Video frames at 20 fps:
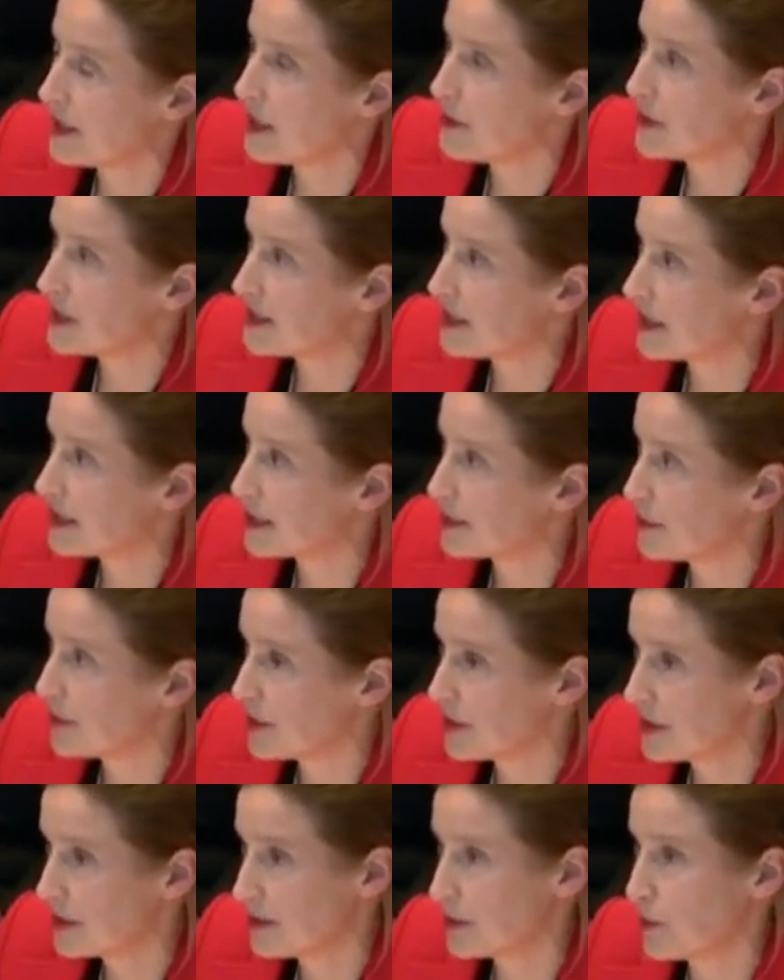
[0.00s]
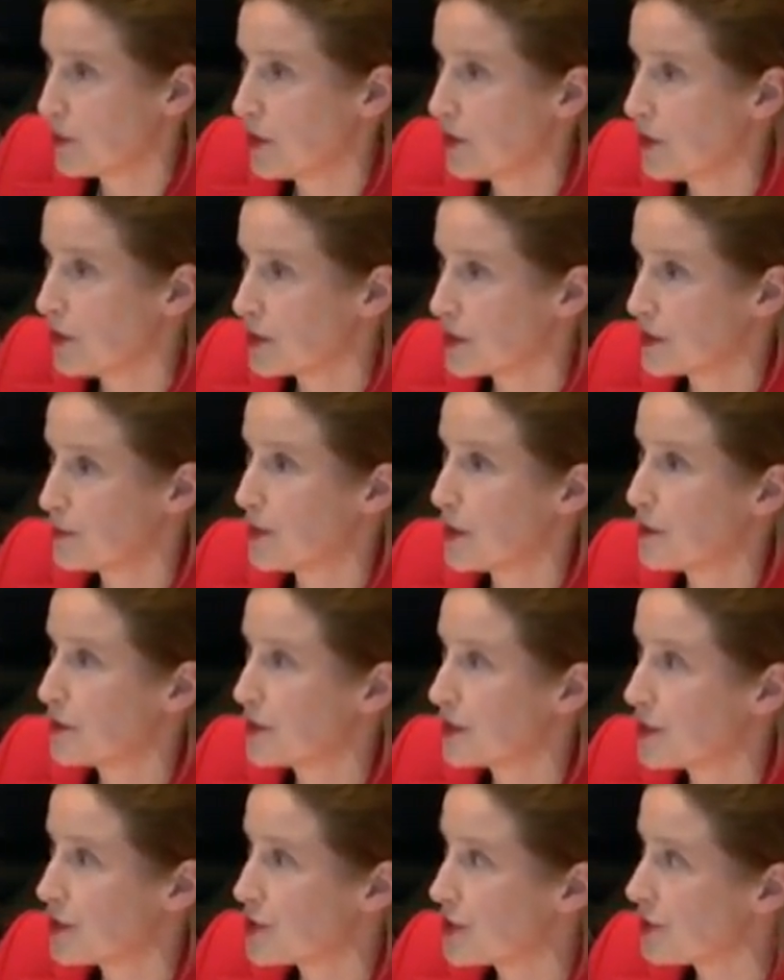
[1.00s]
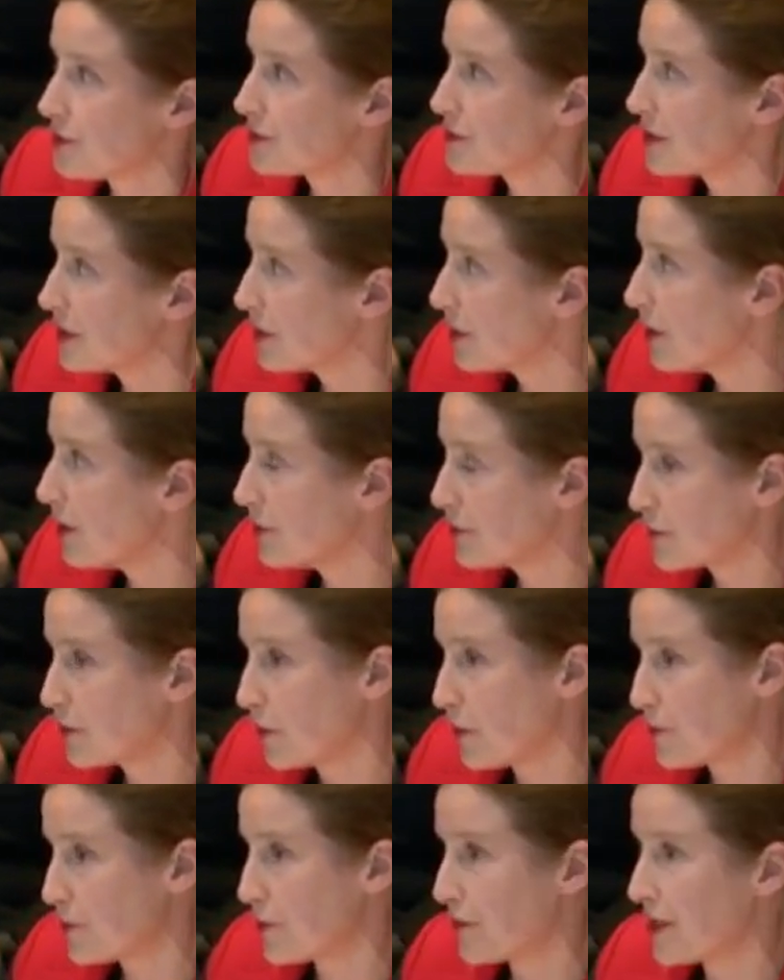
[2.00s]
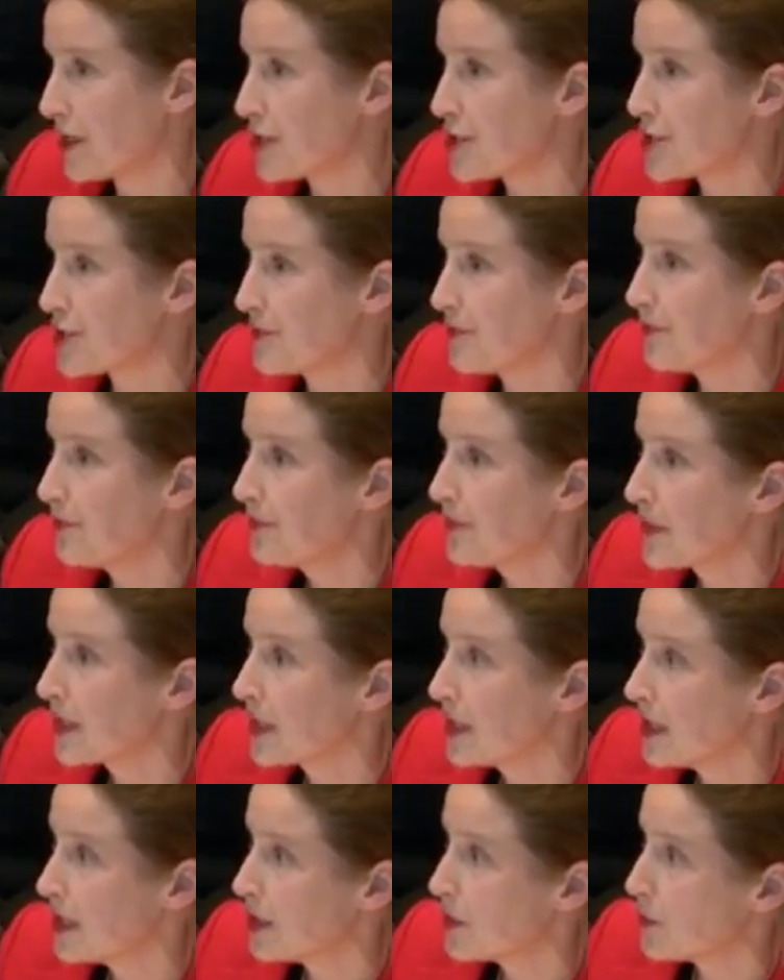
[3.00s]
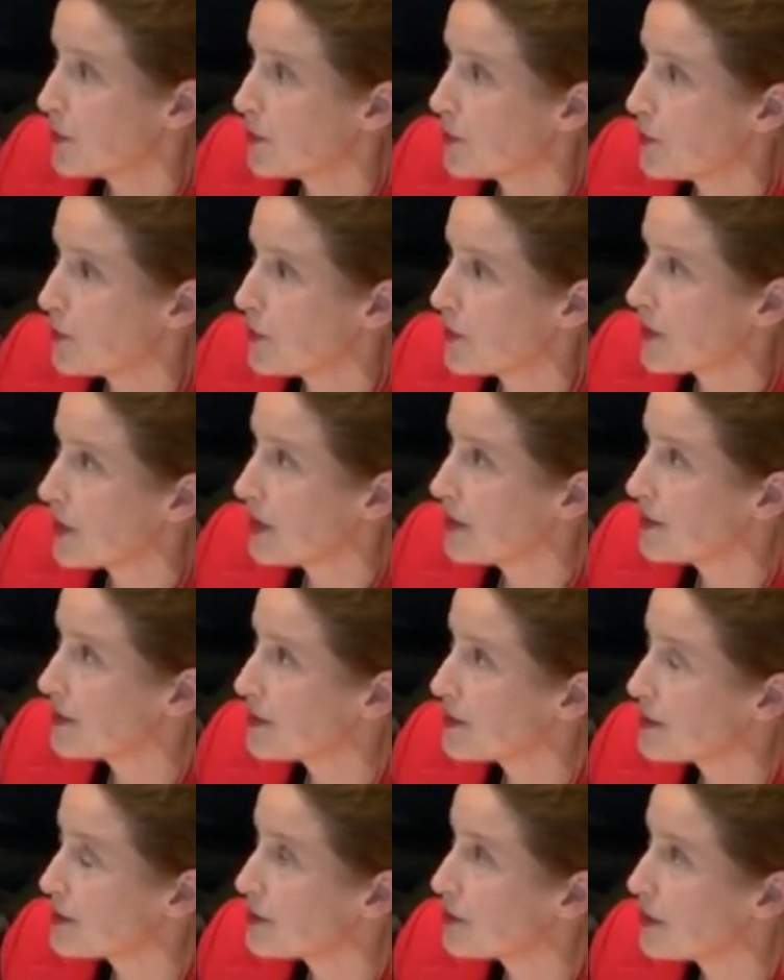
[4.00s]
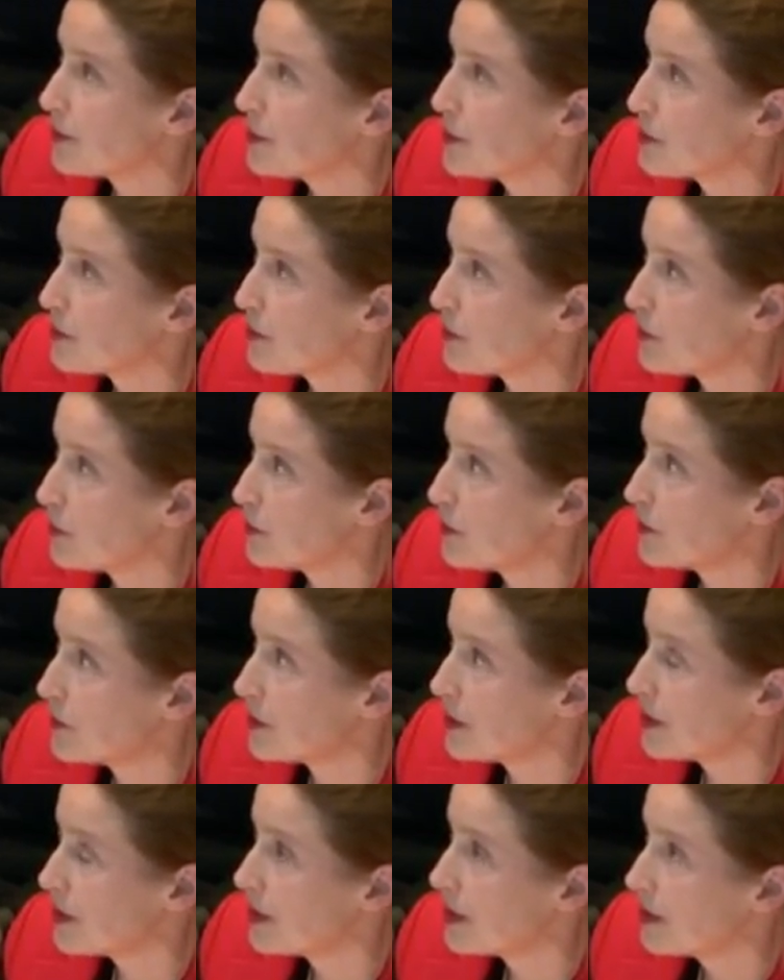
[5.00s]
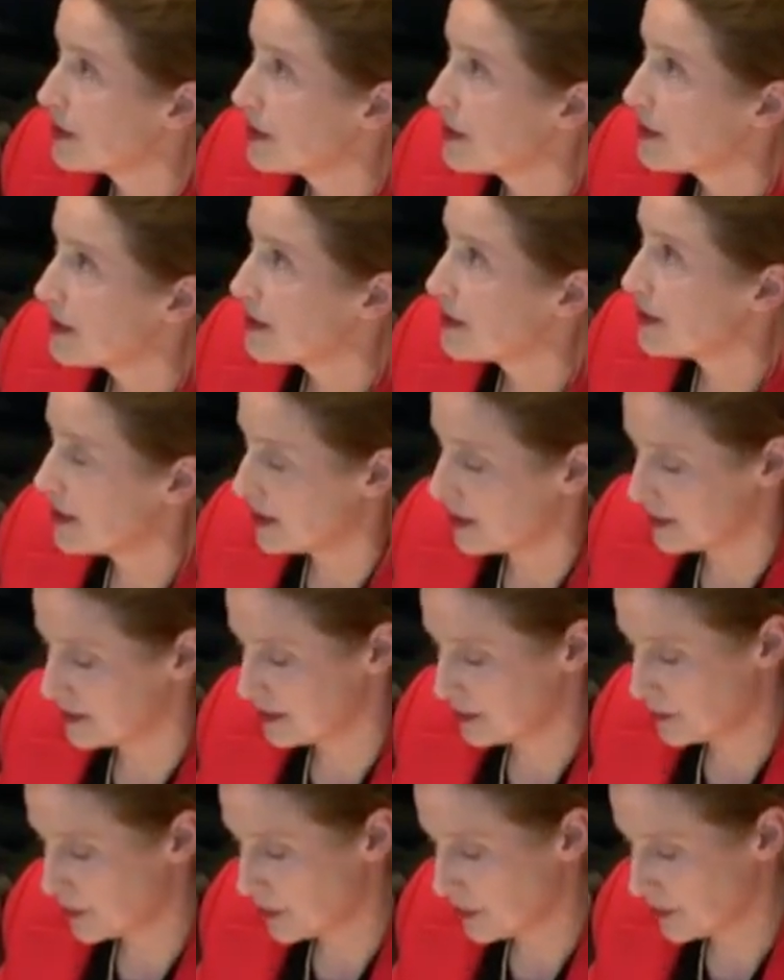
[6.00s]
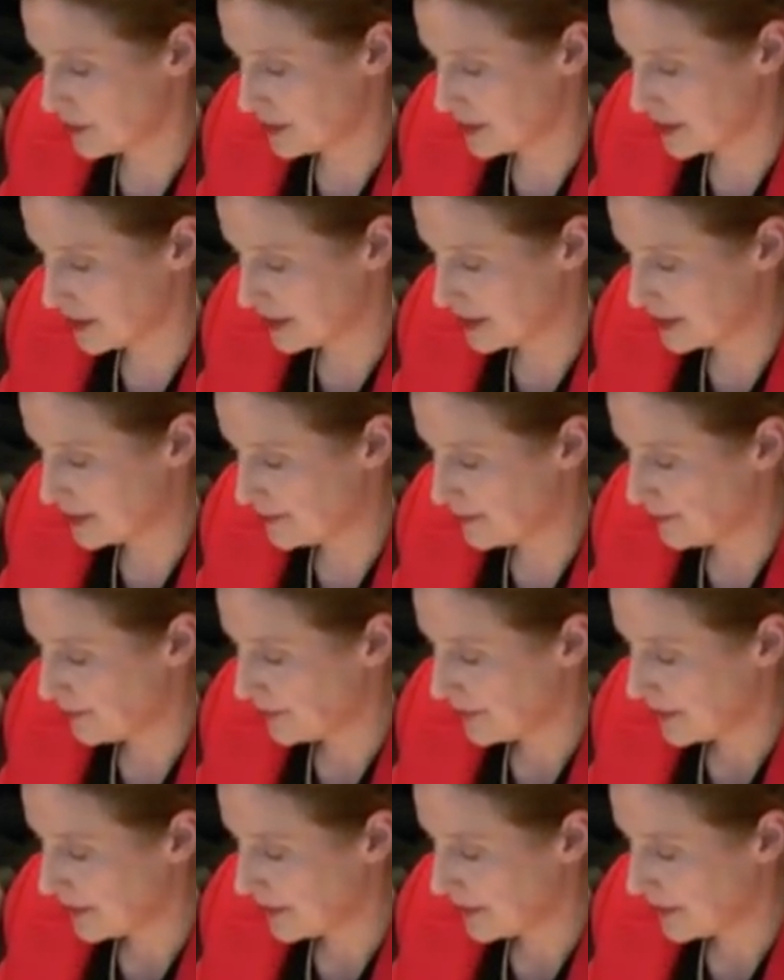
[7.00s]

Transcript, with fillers: claimants' experts were not poster children of cooperation with either the tribunal or uh, the process.